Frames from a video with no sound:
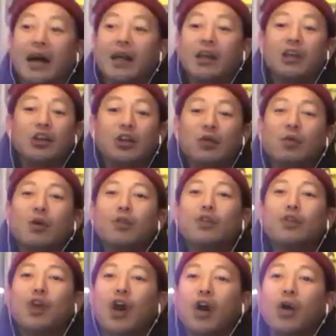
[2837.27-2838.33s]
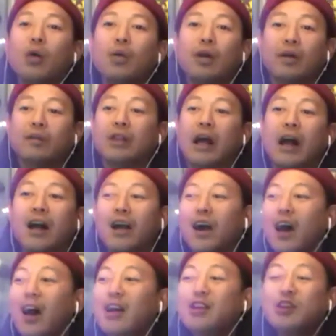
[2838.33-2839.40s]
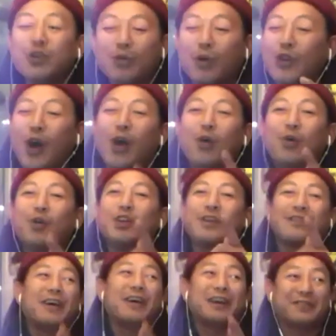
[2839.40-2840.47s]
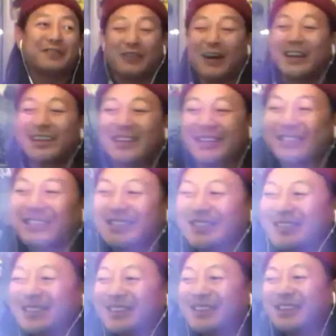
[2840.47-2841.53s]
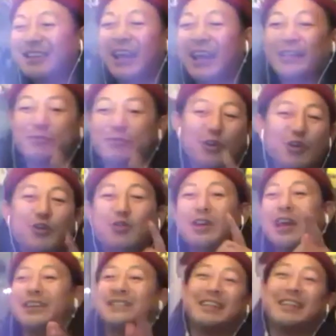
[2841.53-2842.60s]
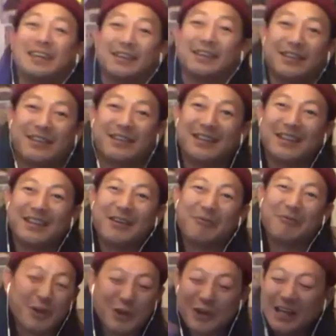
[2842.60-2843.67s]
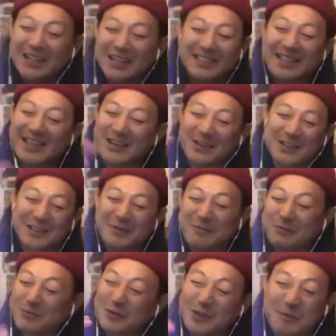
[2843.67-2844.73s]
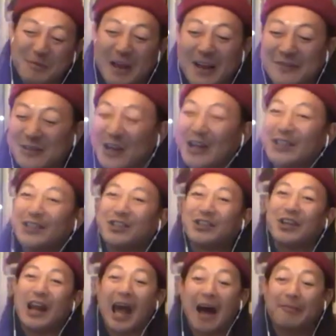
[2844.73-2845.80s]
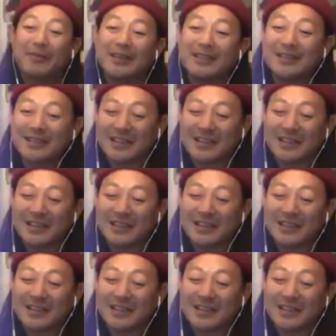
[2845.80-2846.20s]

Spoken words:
you will know who your fucking friend is when you get sick. When you get sick or some life-changing shit happens,